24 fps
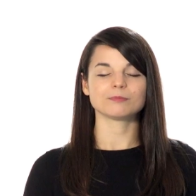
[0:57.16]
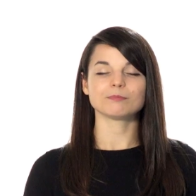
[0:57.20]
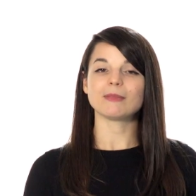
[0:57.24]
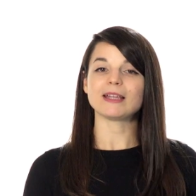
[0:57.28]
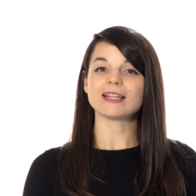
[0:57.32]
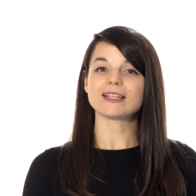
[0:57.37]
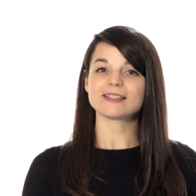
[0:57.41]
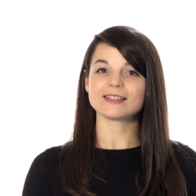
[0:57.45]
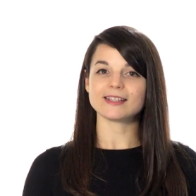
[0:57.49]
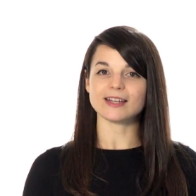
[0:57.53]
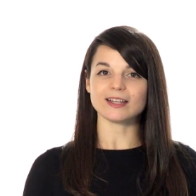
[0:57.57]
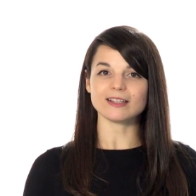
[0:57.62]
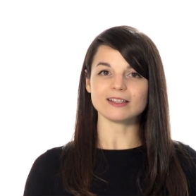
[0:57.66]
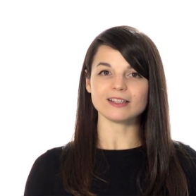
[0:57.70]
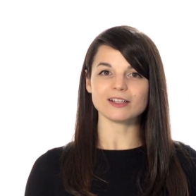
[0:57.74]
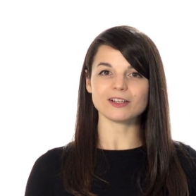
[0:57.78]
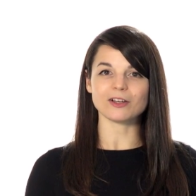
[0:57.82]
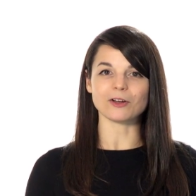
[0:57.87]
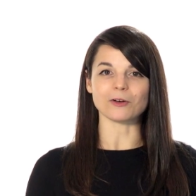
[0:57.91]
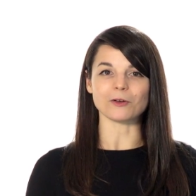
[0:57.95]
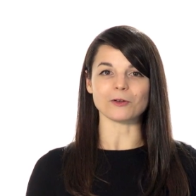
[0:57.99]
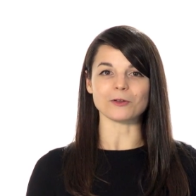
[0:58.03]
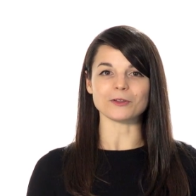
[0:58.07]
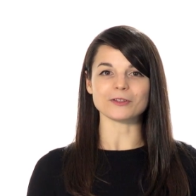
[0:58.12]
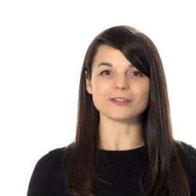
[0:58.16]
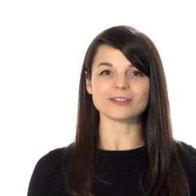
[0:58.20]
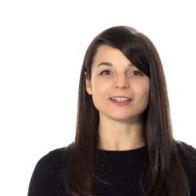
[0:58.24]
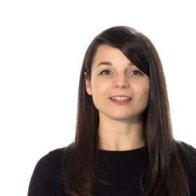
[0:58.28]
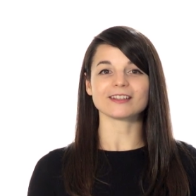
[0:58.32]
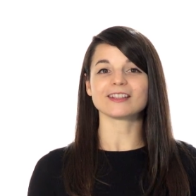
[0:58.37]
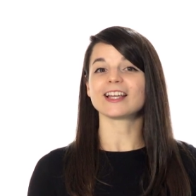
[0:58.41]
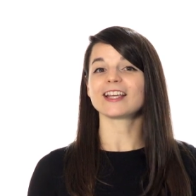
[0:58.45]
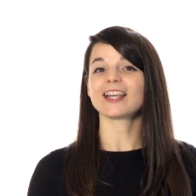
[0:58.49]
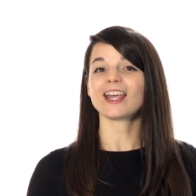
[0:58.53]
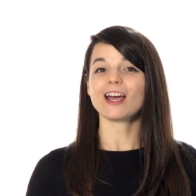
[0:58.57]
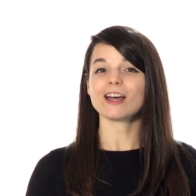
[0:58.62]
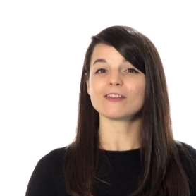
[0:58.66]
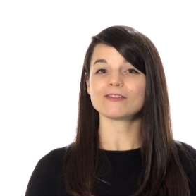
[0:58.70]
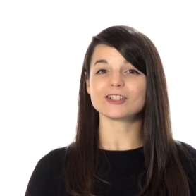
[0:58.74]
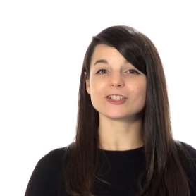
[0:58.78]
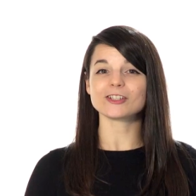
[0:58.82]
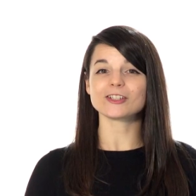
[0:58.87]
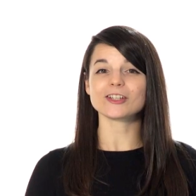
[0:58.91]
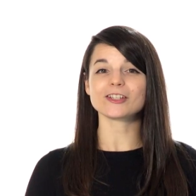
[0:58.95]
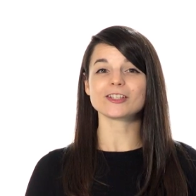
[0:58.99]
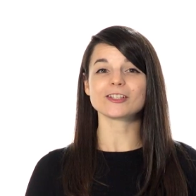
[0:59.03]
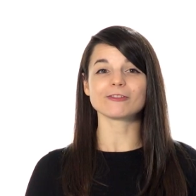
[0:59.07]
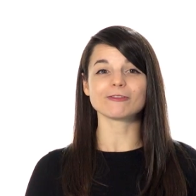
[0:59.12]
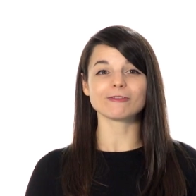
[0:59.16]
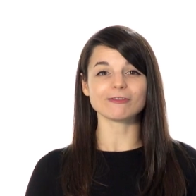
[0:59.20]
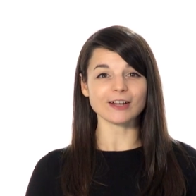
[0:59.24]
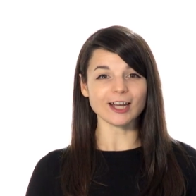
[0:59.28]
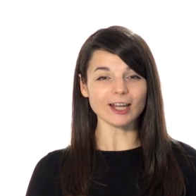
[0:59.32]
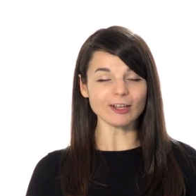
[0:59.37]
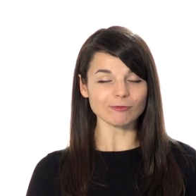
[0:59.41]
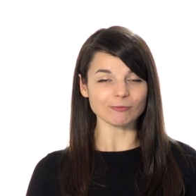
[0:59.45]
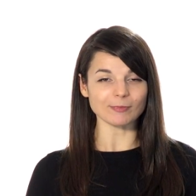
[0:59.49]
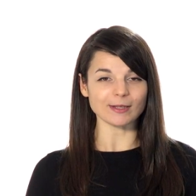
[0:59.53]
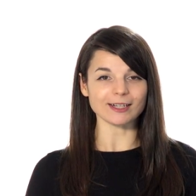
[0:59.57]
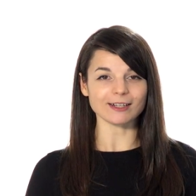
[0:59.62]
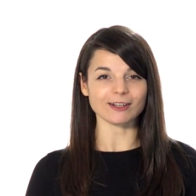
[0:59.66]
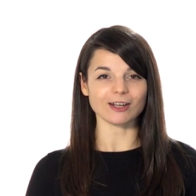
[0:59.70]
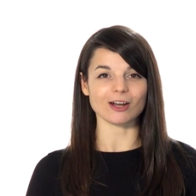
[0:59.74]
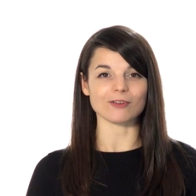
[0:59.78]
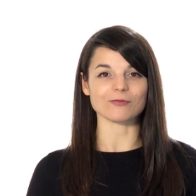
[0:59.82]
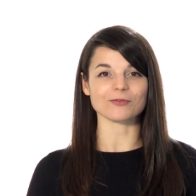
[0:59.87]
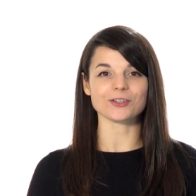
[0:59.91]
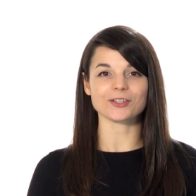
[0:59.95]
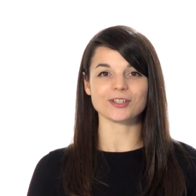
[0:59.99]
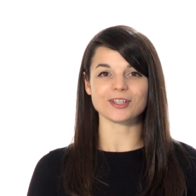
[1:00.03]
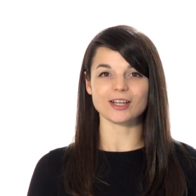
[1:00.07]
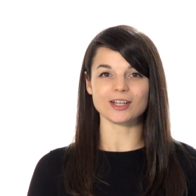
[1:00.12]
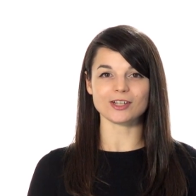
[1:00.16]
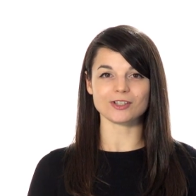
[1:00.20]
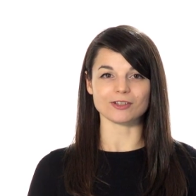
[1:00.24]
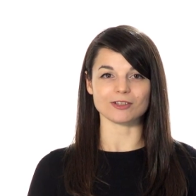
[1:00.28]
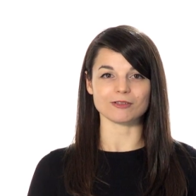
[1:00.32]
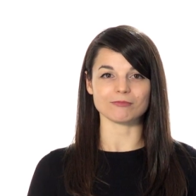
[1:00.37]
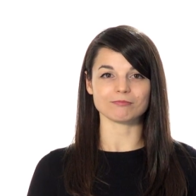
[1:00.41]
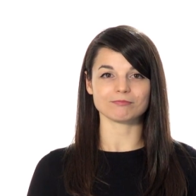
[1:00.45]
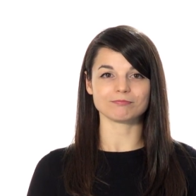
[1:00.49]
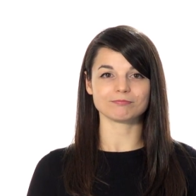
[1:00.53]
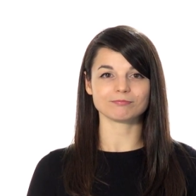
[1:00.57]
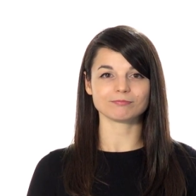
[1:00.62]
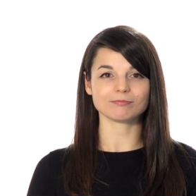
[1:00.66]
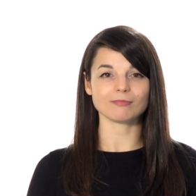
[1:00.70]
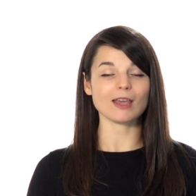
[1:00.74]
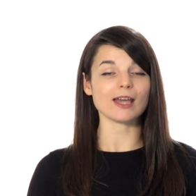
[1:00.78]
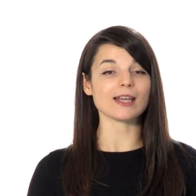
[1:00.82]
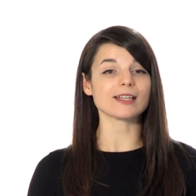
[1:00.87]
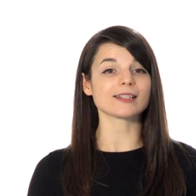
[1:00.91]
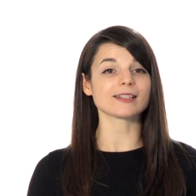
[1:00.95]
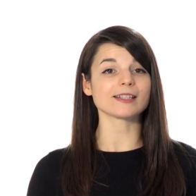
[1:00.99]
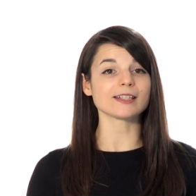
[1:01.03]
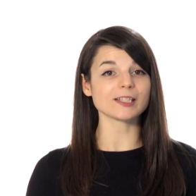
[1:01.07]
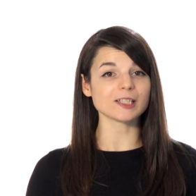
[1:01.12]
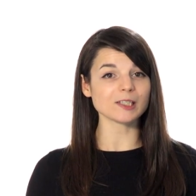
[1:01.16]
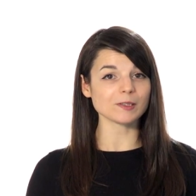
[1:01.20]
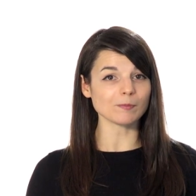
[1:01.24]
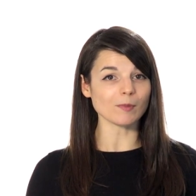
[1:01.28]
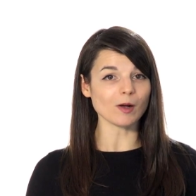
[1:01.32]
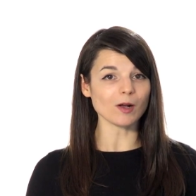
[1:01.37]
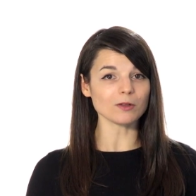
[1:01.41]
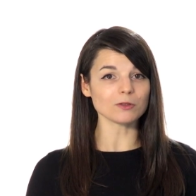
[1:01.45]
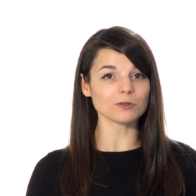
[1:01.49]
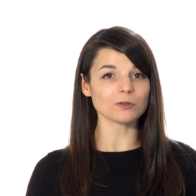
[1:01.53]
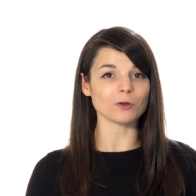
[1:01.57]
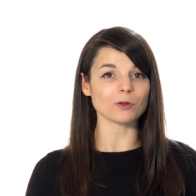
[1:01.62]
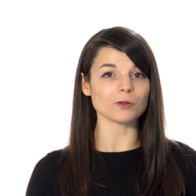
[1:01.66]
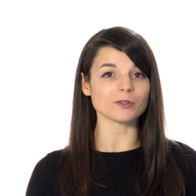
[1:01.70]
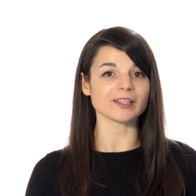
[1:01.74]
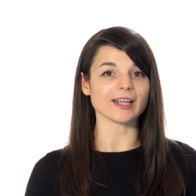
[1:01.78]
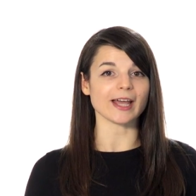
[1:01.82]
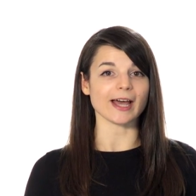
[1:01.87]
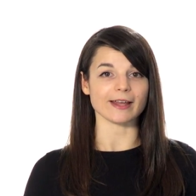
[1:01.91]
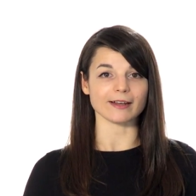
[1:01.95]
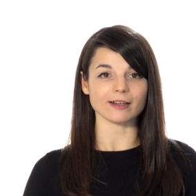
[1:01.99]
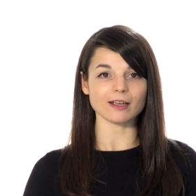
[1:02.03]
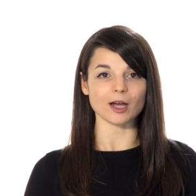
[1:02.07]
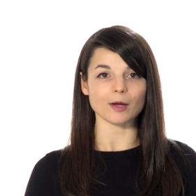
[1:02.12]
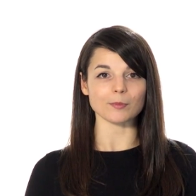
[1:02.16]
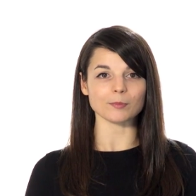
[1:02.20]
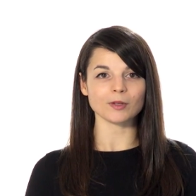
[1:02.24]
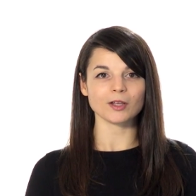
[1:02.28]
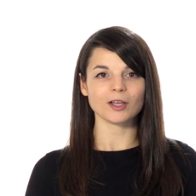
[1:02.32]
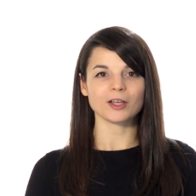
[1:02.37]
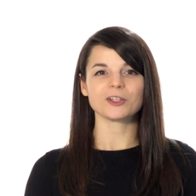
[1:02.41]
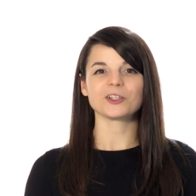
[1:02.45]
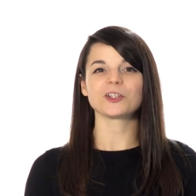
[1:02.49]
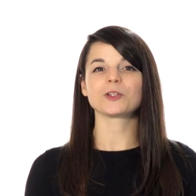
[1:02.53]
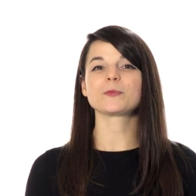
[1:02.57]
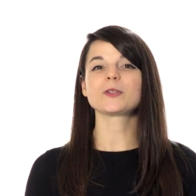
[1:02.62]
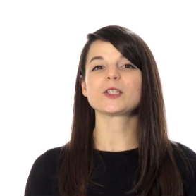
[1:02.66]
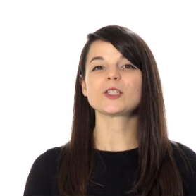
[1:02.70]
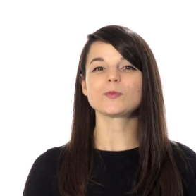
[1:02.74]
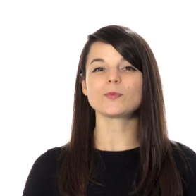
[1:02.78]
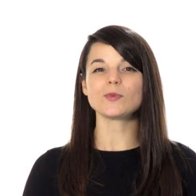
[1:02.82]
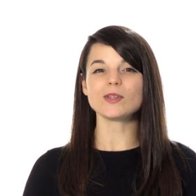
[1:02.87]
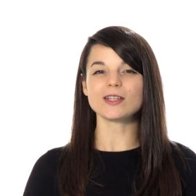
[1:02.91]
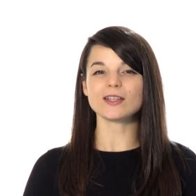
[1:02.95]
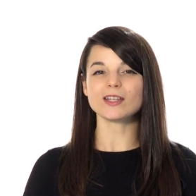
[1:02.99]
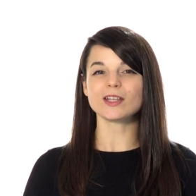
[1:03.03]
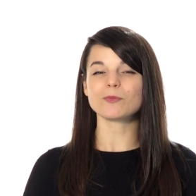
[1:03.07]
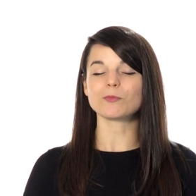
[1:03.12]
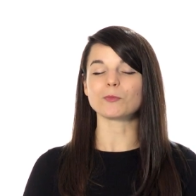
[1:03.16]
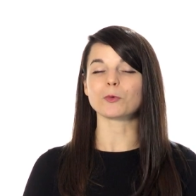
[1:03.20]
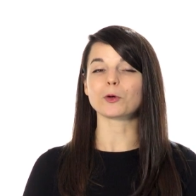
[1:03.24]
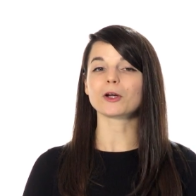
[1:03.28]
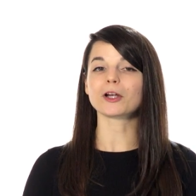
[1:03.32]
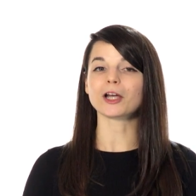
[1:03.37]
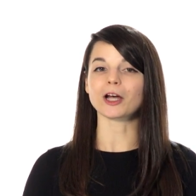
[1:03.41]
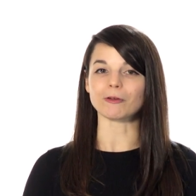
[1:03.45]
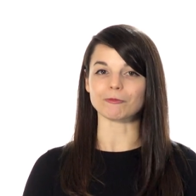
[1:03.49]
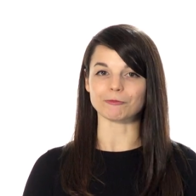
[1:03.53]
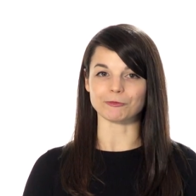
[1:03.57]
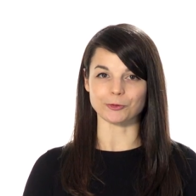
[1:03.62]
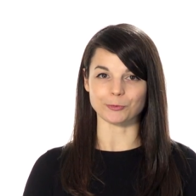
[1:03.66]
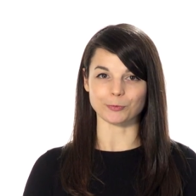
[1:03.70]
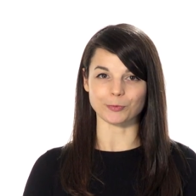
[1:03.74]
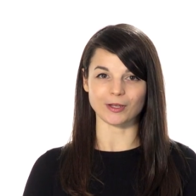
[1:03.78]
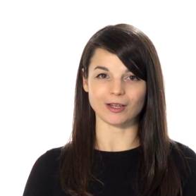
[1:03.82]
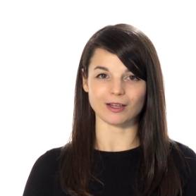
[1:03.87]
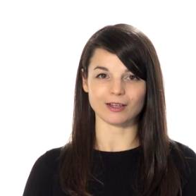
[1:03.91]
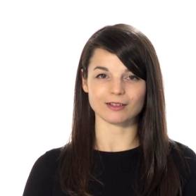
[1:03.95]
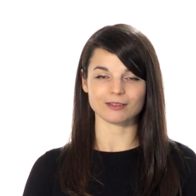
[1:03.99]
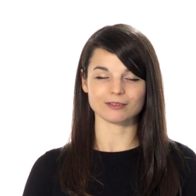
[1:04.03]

Make daily goals, like having just a 5-minute conversation. As these small goals add up, you'll be speaking more comfortably.